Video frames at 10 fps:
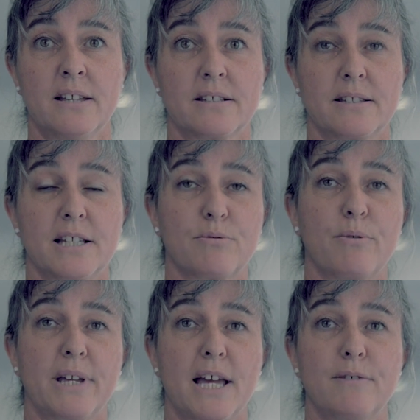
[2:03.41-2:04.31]
So that's
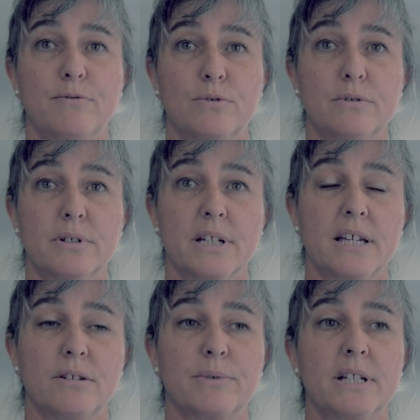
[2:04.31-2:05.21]
what we aim for,
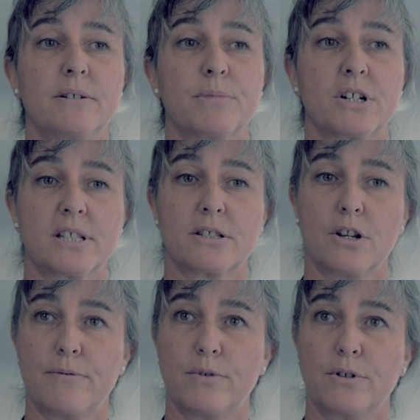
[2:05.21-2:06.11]
and because it's
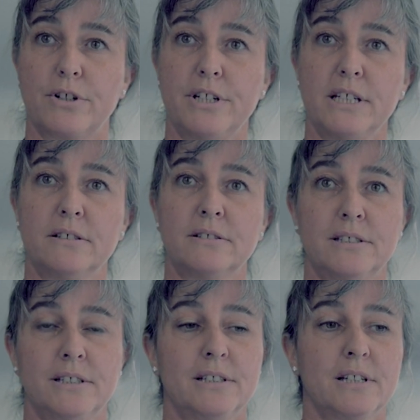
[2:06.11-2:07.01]
lifelong learning,
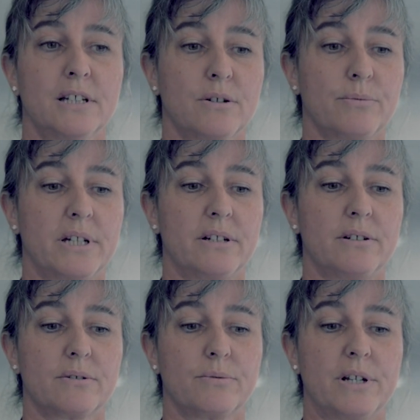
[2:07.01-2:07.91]

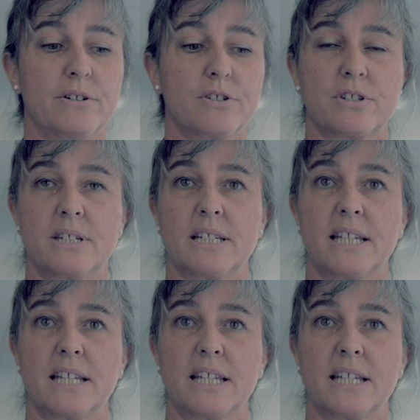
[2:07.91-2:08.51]
we're interested